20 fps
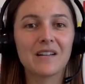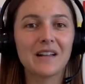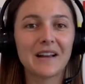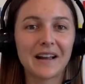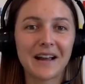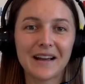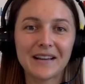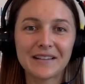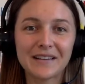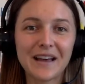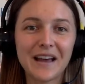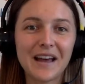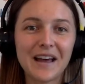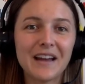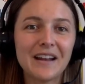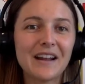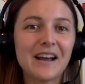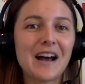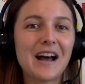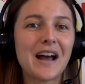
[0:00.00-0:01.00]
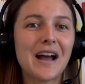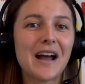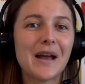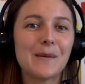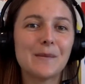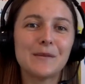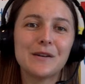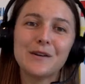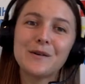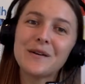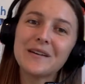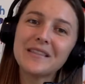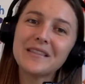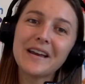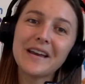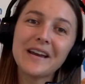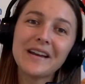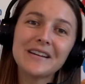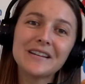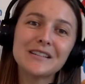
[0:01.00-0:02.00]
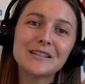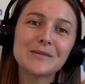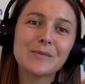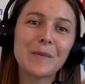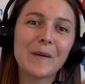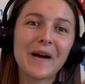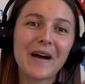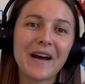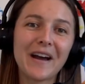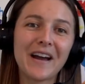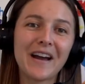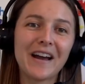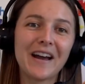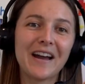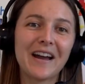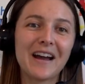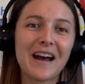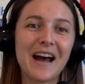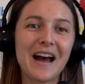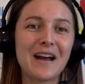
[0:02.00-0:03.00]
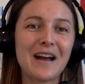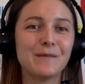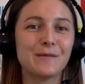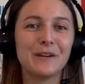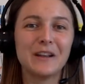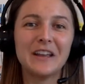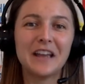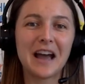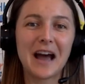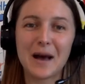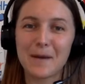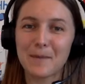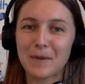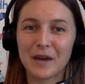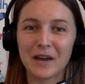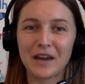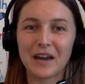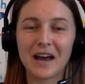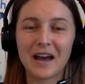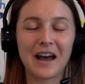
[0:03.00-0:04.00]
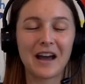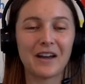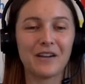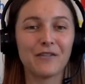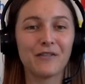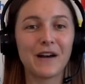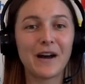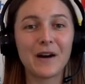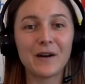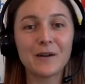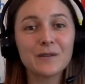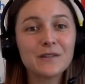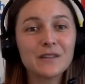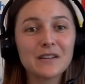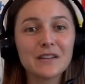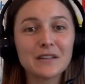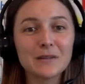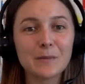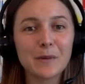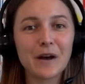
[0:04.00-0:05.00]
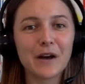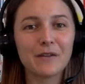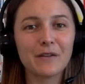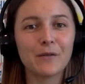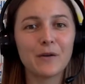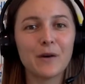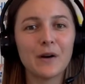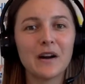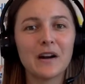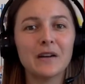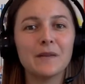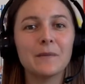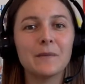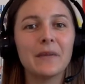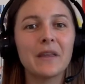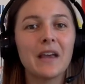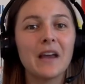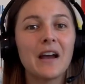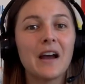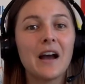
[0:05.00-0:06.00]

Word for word: like I said, I'm new at this, but I'm really happy I found this platform.